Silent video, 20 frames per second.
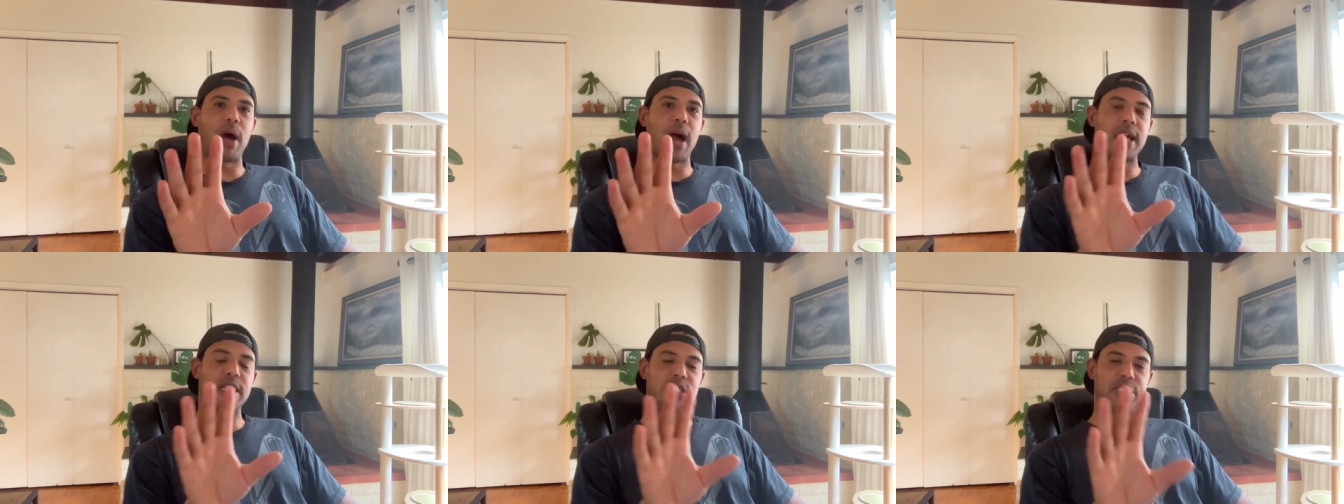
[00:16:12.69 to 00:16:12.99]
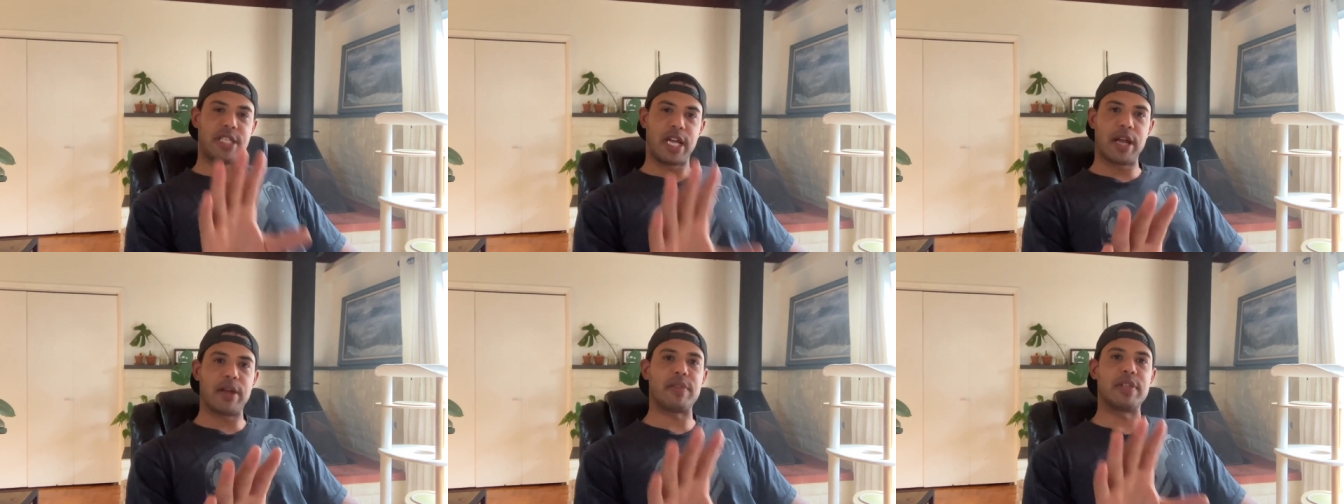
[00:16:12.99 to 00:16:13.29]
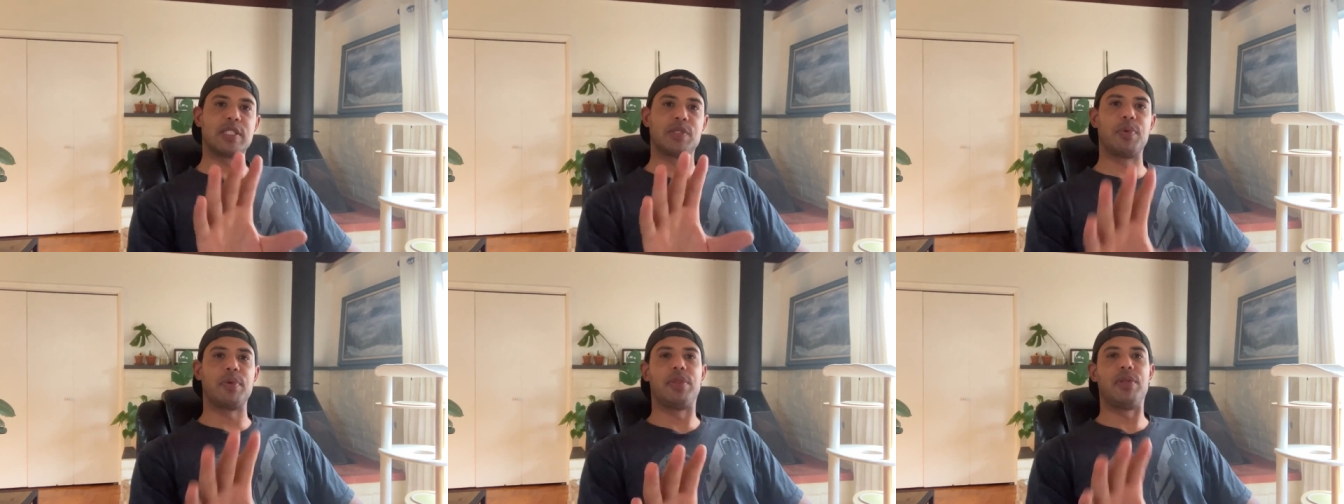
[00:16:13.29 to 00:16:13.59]
I share
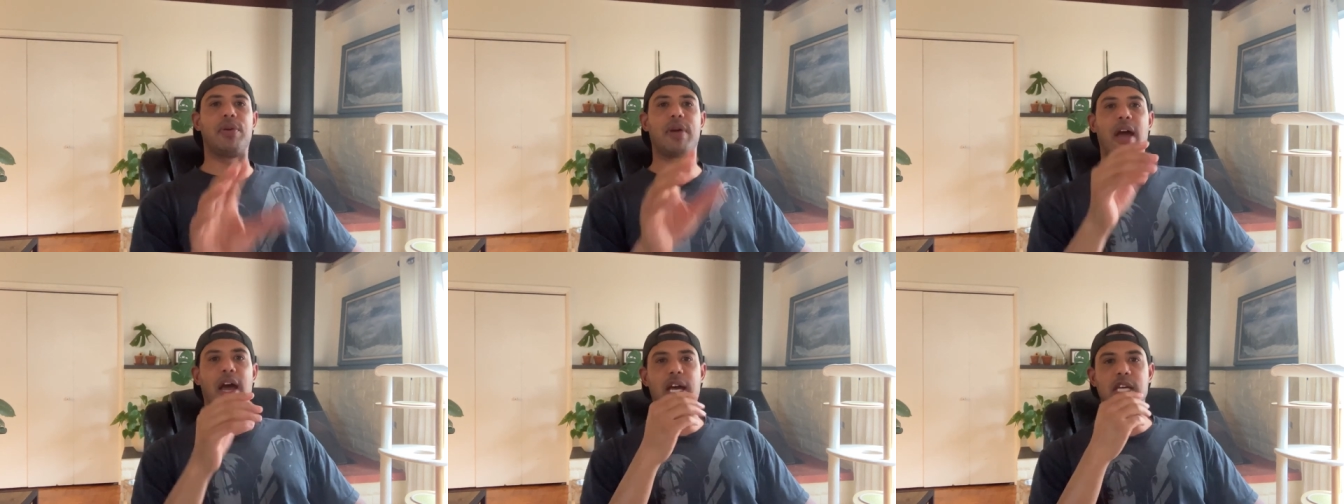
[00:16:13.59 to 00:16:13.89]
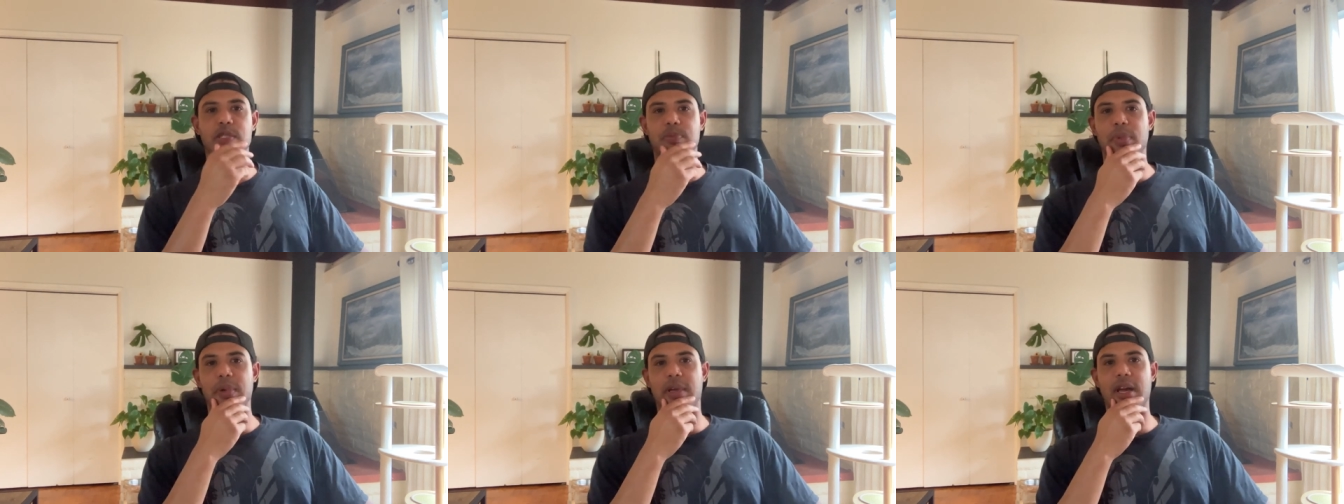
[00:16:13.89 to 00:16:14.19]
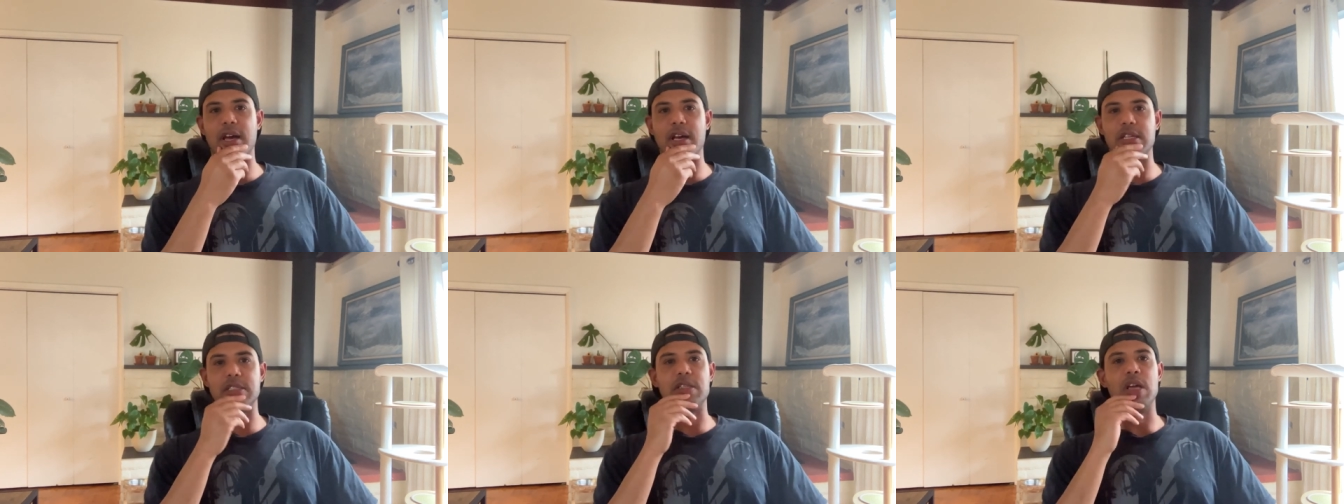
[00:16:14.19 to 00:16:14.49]
this with you guys
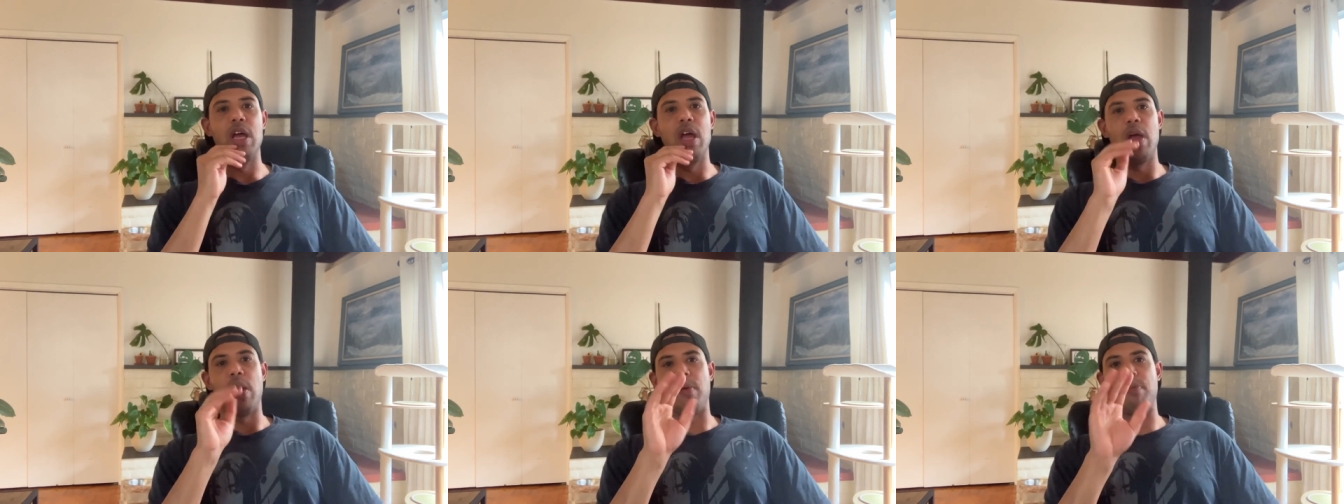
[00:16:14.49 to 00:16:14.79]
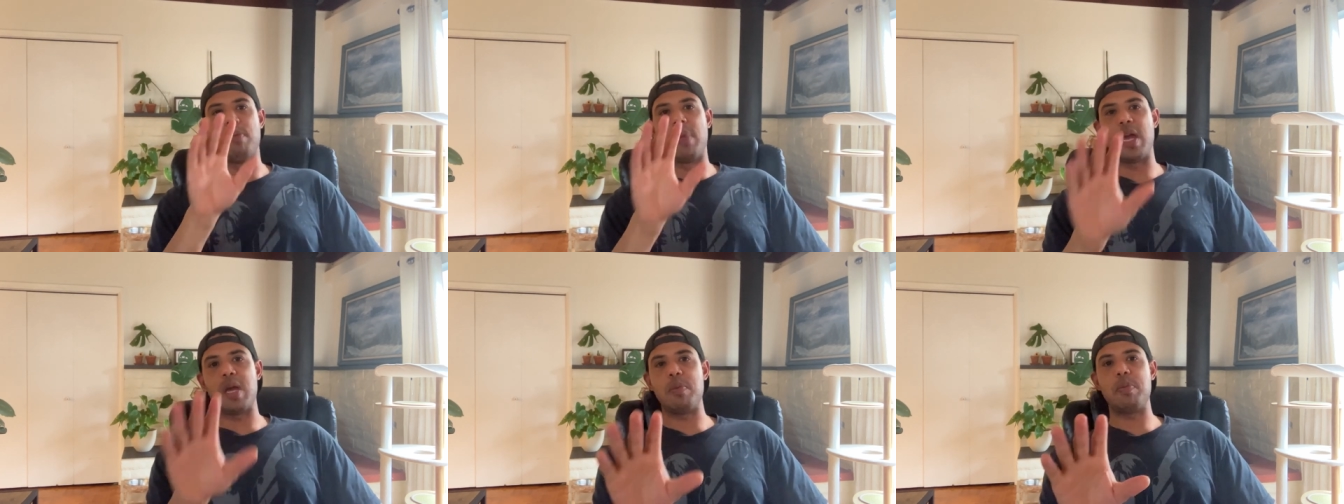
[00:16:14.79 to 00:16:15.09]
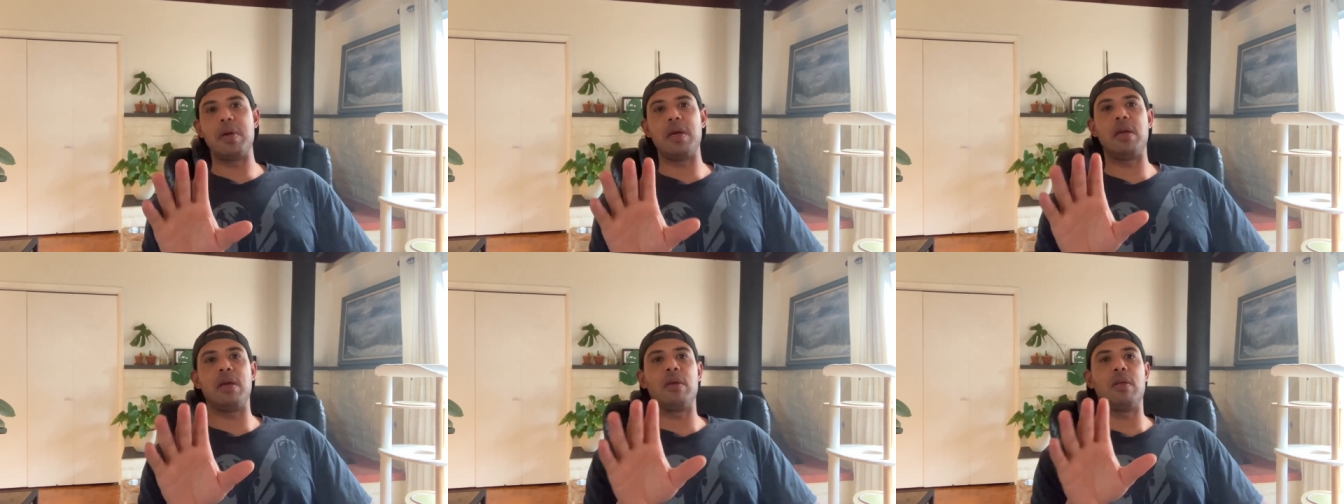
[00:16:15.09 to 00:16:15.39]
because
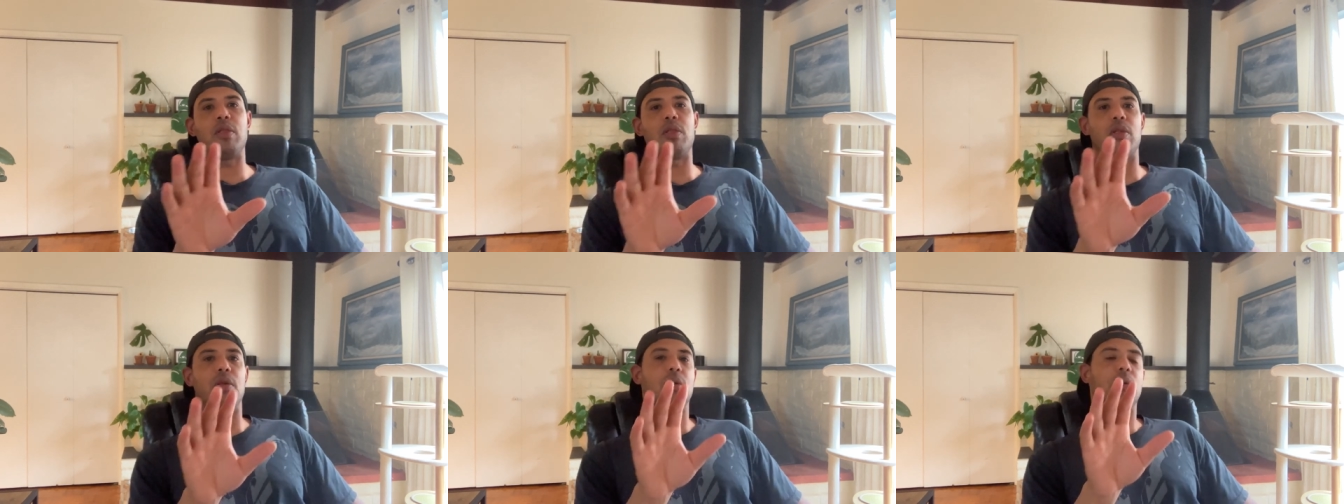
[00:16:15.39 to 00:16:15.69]
maybe,